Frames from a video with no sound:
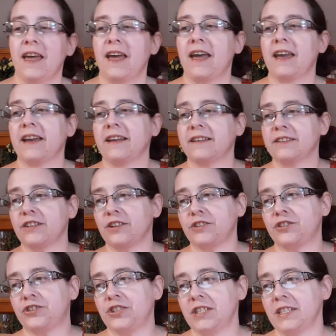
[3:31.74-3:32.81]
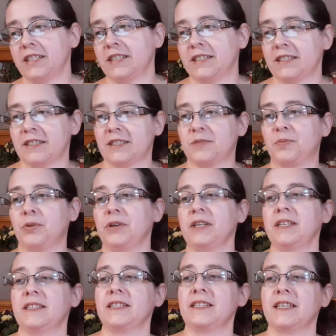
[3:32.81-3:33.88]
And she is
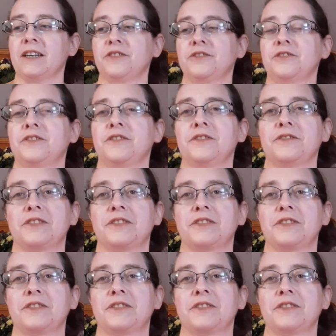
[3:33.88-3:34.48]
putting together